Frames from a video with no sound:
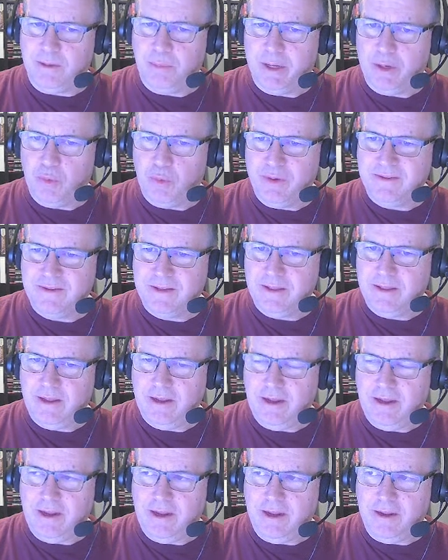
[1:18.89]
but it wasn't
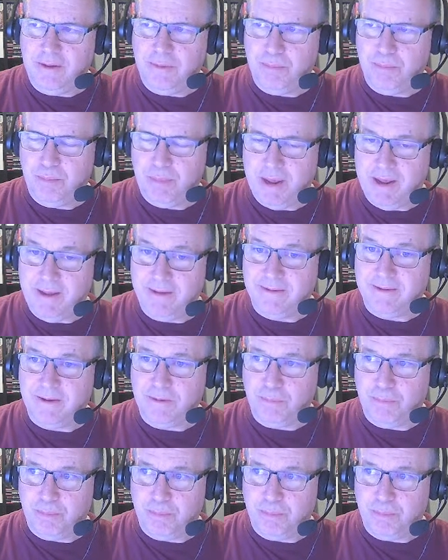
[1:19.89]
the basic